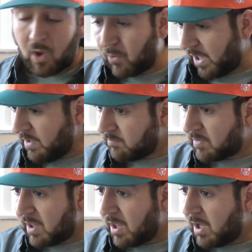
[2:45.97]
Okay,
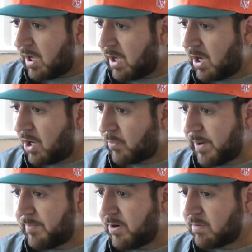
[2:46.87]
uh,
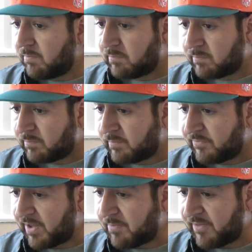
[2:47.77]
rate beer,
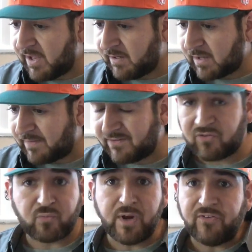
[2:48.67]
same thing. Uh,
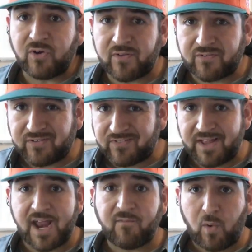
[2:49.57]
this is regional, this does
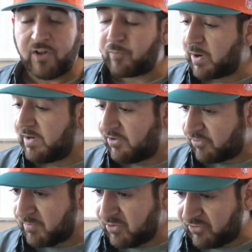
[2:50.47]
not have widespread
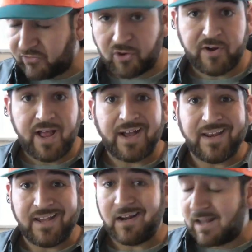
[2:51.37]
distribution, so you're not
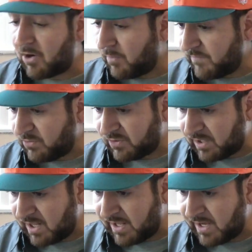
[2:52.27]
going to get a lot of reviews
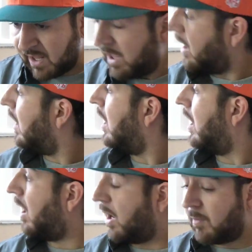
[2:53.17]
online.
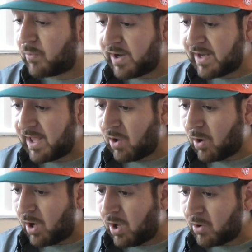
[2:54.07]
Um, right
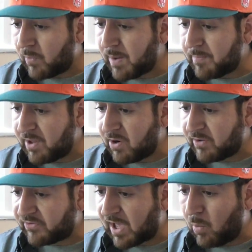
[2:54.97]
now on Rate Beer,
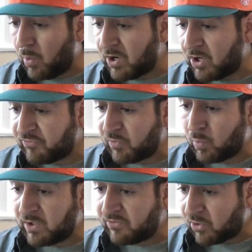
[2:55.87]
it's got
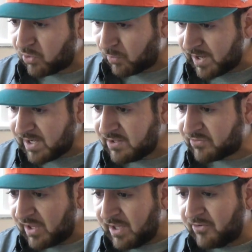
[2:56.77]
101 total
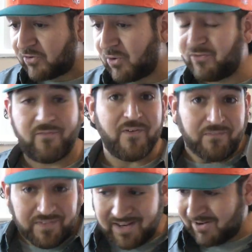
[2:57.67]
ratings, scores of
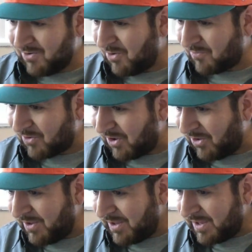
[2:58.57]
15
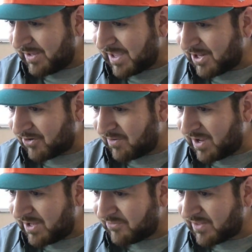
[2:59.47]
overall,
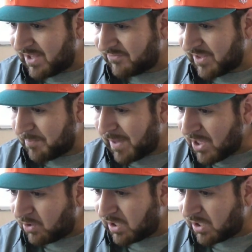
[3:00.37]
categorized as a pale